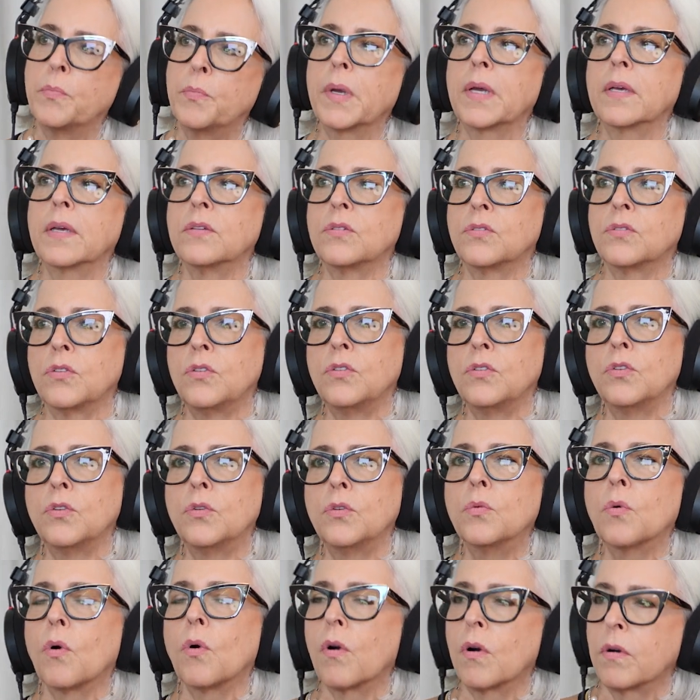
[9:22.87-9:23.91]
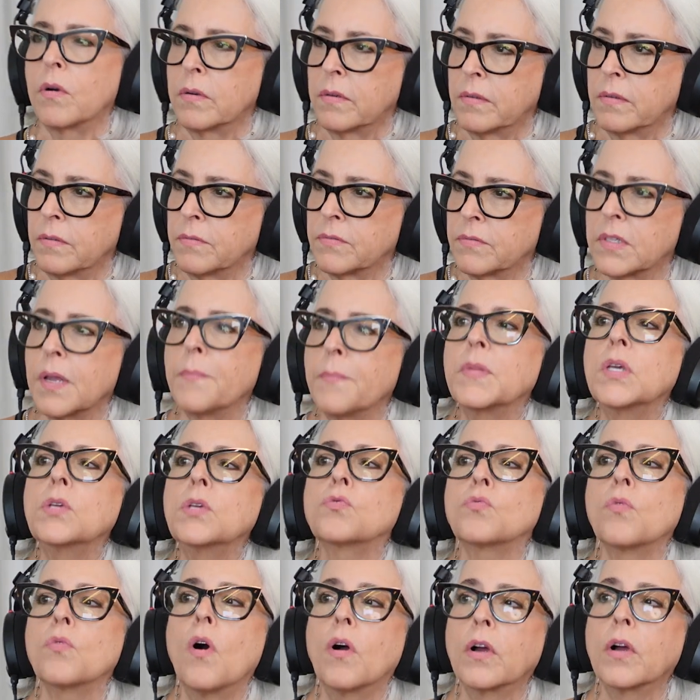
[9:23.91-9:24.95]
because
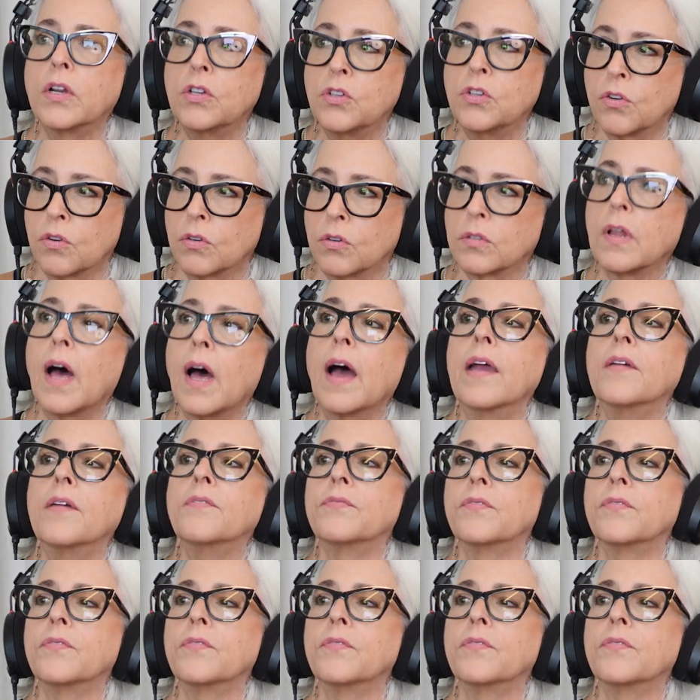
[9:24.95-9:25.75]
something's wrong in your life.